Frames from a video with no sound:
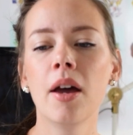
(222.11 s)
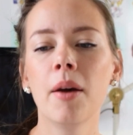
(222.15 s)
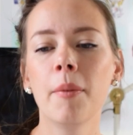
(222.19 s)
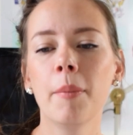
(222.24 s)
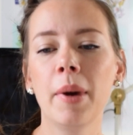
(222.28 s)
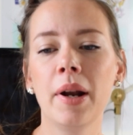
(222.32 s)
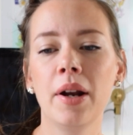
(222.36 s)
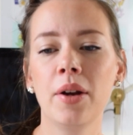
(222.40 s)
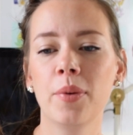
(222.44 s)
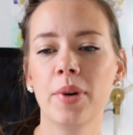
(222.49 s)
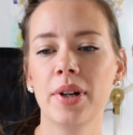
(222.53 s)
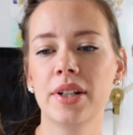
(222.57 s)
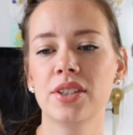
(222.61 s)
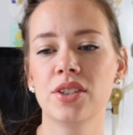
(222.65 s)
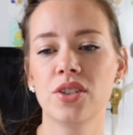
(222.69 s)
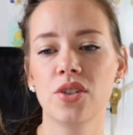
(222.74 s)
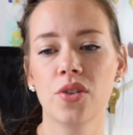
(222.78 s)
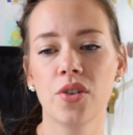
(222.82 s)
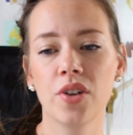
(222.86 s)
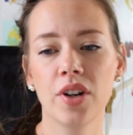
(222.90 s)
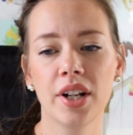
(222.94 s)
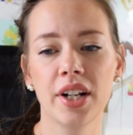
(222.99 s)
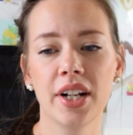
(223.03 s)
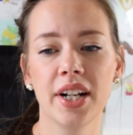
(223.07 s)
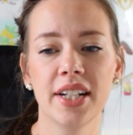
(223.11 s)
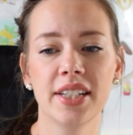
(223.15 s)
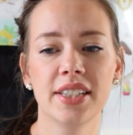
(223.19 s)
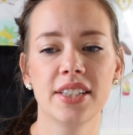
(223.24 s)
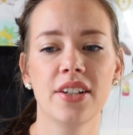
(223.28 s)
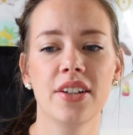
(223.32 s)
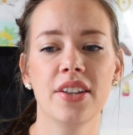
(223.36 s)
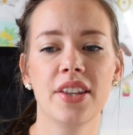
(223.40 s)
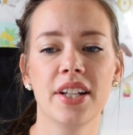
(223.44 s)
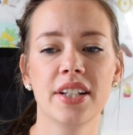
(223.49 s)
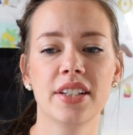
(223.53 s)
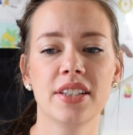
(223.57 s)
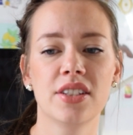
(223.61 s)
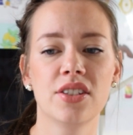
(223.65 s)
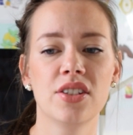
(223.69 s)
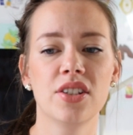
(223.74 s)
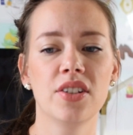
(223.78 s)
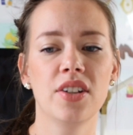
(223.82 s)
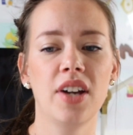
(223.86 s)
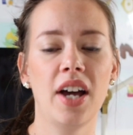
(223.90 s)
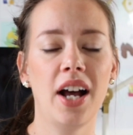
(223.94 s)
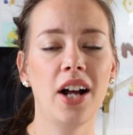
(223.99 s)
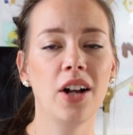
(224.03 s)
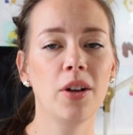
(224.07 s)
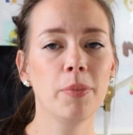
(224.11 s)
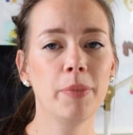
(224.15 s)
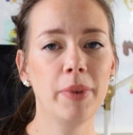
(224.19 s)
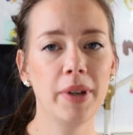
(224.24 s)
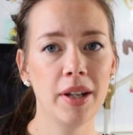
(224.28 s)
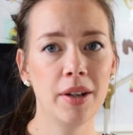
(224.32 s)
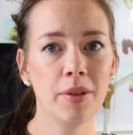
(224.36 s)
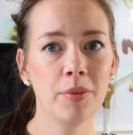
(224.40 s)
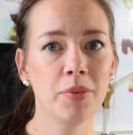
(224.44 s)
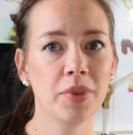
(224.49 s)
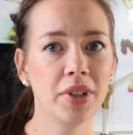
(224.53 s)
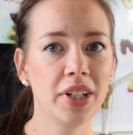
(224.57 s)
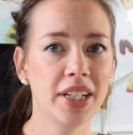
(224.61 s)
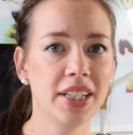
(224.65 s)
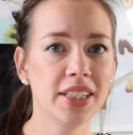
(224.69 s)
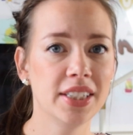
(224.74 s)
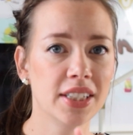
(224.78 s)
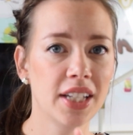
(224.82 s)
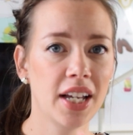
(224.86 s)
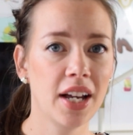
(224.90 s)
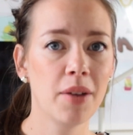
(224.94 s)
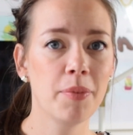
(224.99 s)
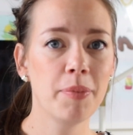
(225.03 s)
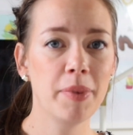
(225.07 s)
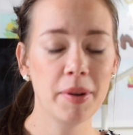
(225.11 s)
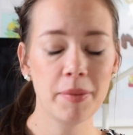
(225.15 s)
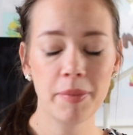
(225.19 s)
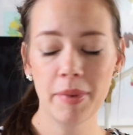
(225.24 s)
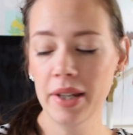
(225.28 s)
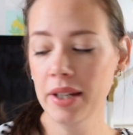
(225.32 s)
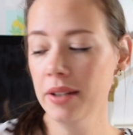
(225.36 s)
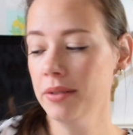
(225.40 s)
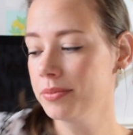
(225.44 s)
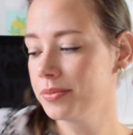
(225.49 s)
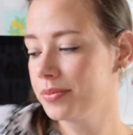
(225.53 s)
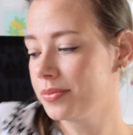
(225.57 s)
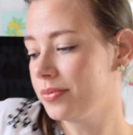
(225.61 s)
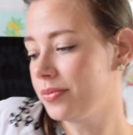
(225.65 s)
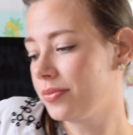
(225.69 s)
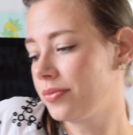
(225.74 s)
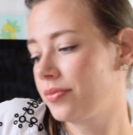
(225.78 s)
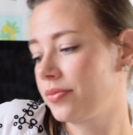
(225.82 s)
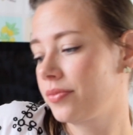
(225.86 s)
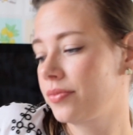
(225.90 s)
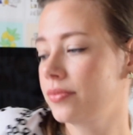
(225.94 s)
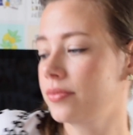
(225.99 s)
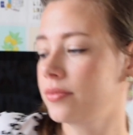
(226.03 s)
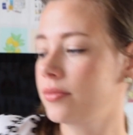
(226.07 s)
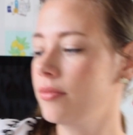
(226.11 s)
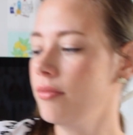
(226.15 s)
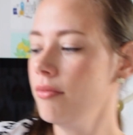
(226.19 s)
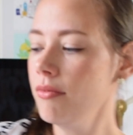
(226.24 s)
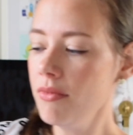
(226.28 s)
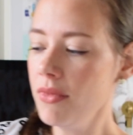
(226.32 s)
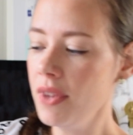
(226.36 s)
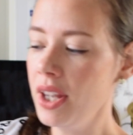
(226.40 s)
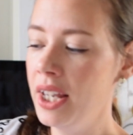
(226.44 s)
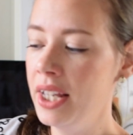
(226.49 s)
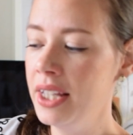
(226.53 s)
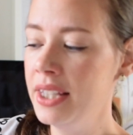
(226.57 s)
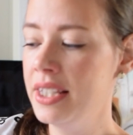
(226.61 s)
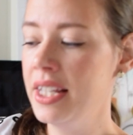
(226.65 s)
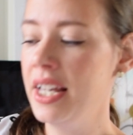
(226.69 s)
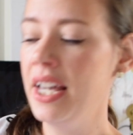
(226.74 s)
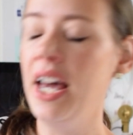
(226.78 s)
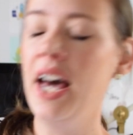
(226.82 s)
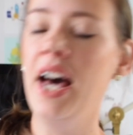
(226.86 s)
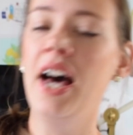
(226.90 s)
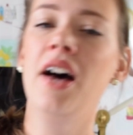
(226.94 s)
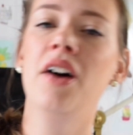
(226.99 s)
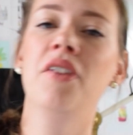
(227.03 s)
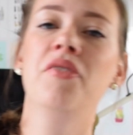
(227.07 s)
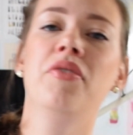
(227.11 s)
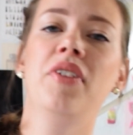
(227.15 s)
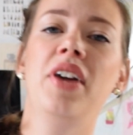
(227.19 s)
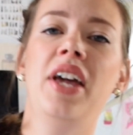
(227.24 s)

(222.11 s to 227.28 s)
But anyways, to organize all that to help him when he's helping me, is I have